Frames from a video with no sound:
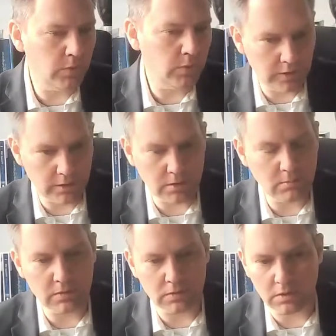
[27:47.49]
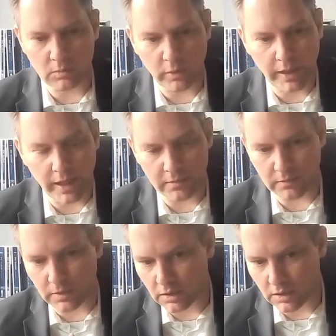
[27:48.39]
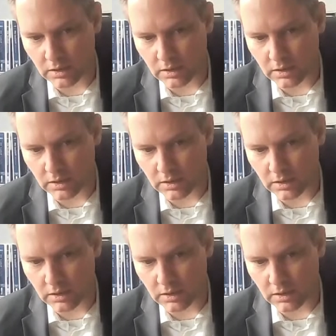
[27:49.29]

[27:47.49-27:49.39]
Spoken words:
we have leasing business, we have